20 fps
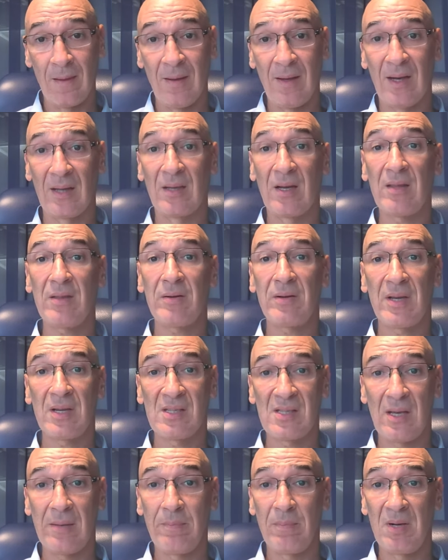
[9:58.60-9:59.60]
Another
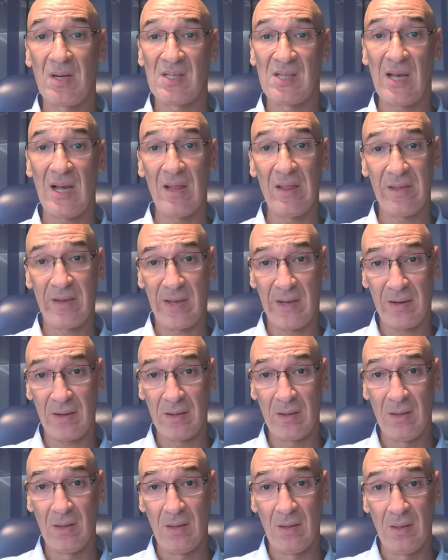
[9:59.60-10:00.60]
example is healthcare,
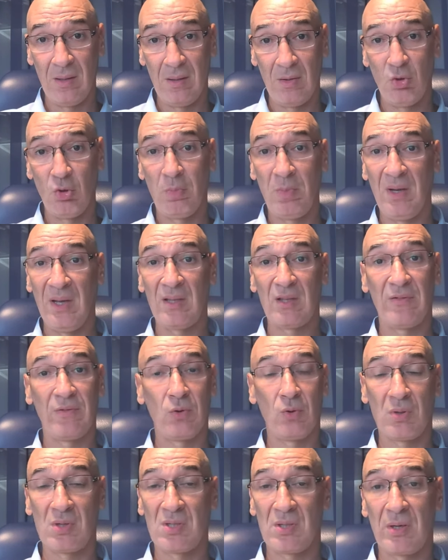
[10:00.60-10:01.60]
who played, of
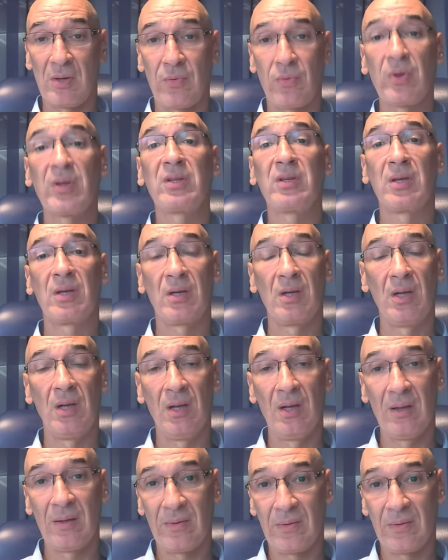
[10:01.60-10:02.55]
course, a critical